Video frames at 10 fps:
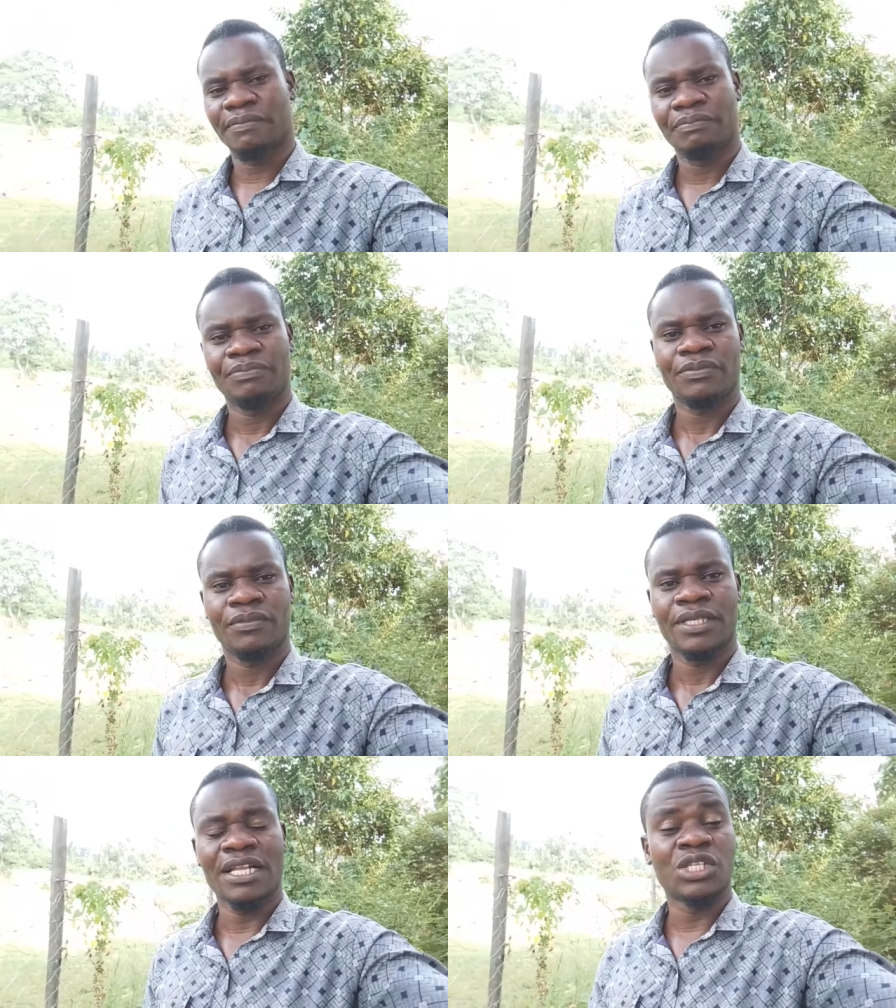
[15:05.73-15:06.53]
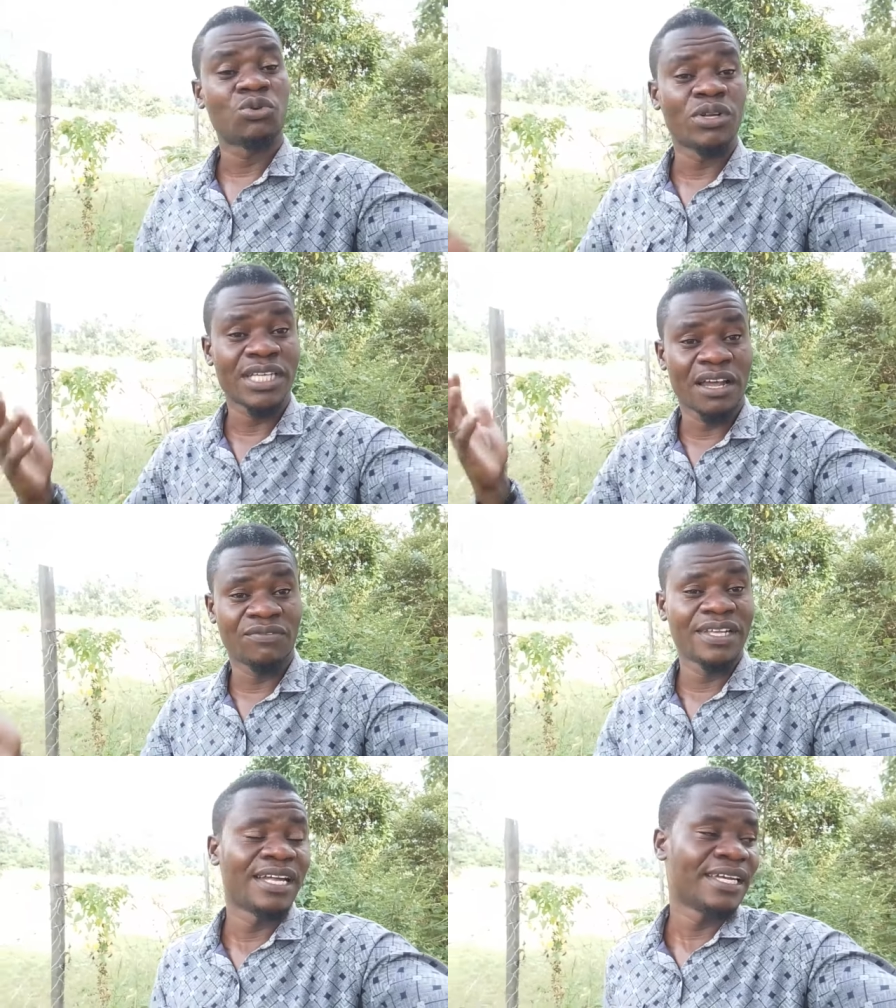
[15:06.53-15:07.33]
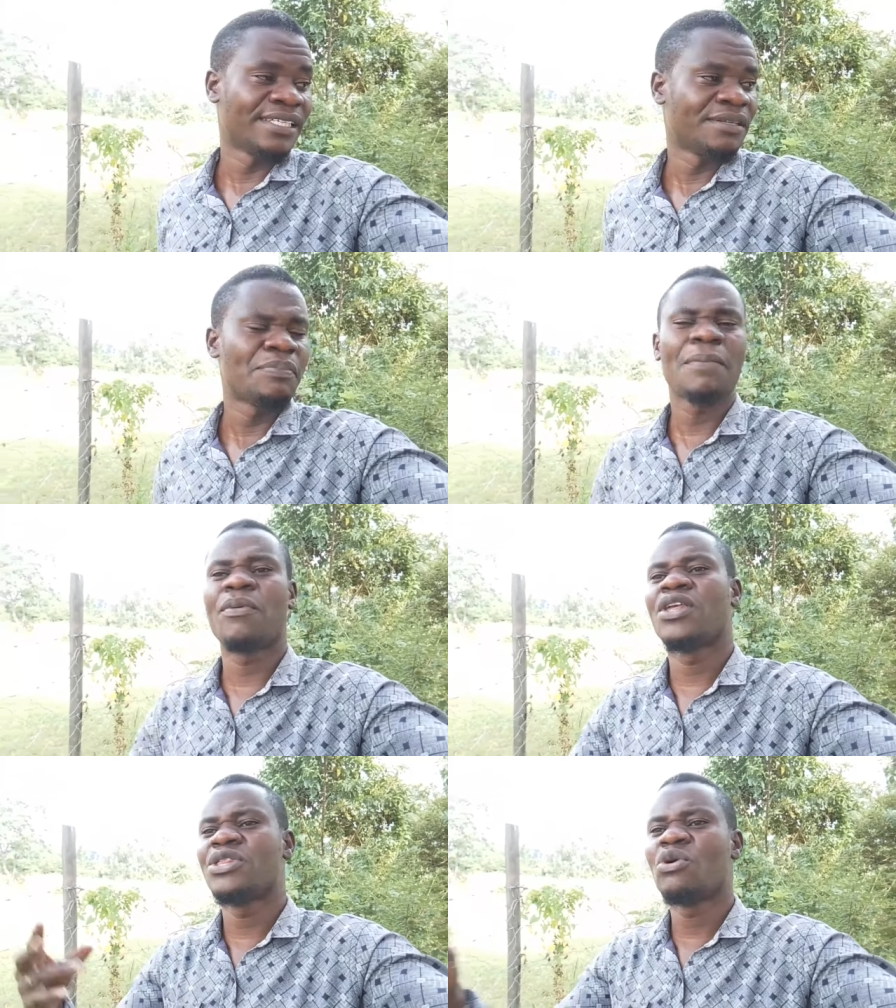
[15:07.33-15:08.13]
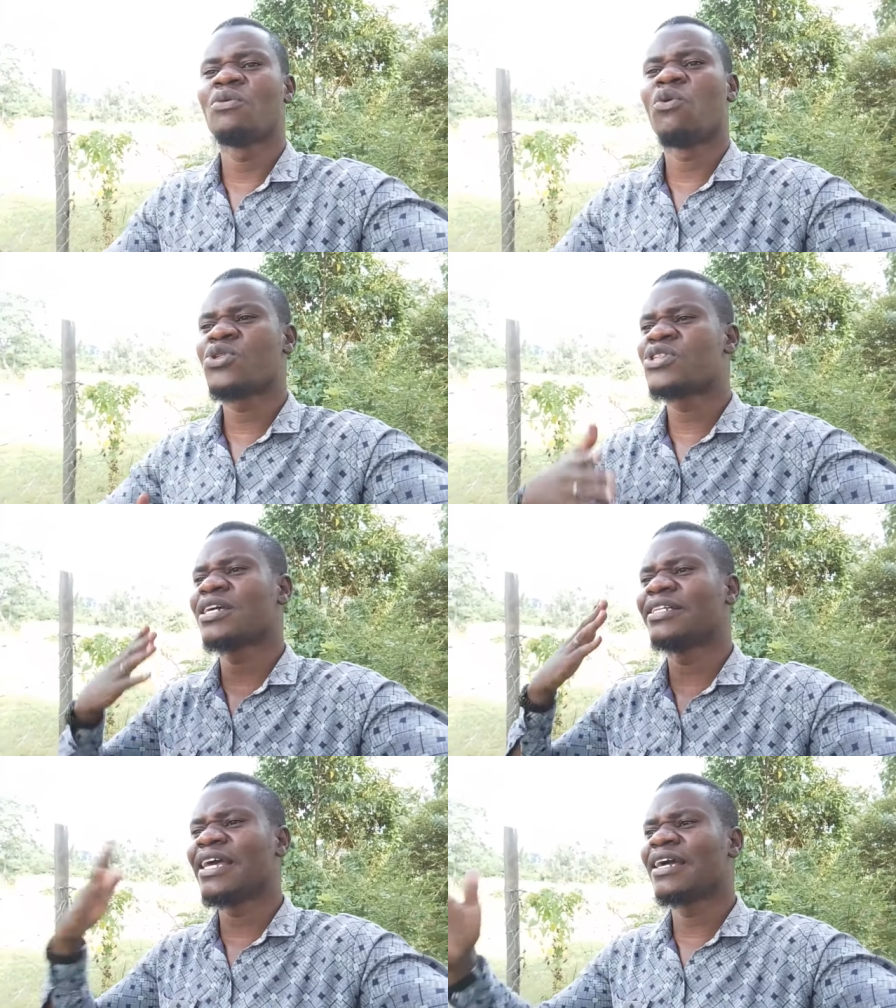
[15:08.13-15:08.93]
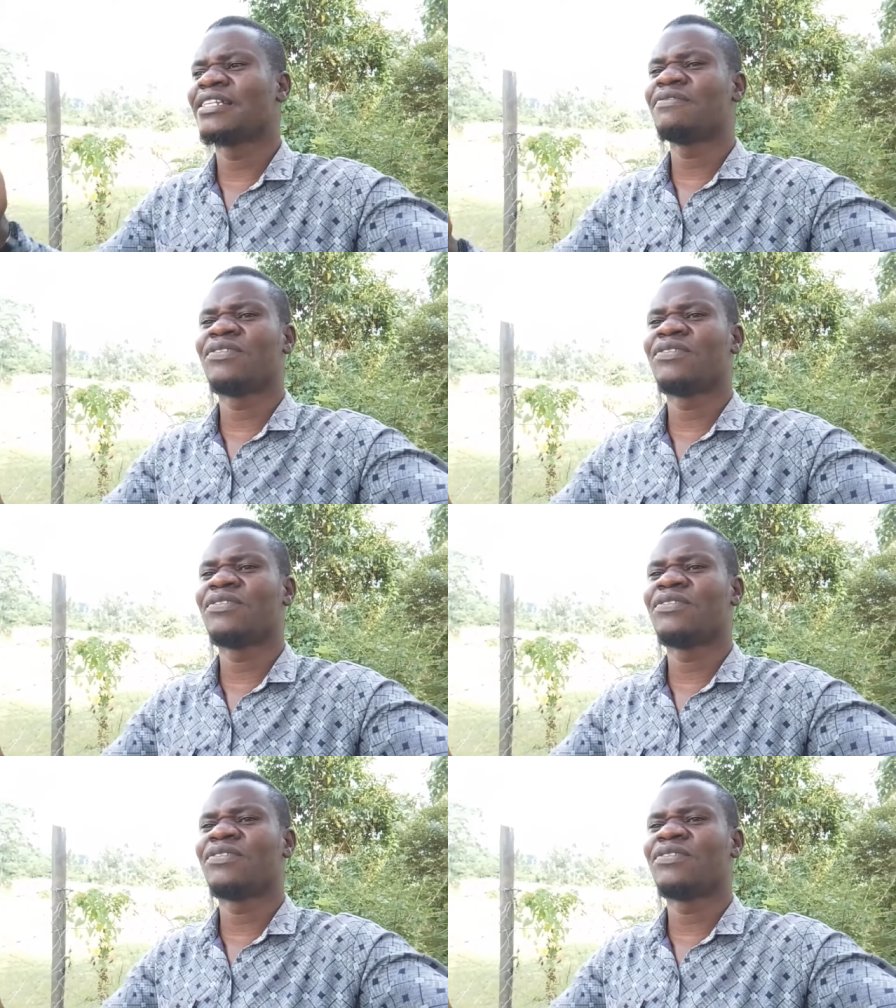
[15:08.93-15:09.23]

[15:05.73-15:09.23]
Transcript: That is what I have realized. People enjoy watching negativity,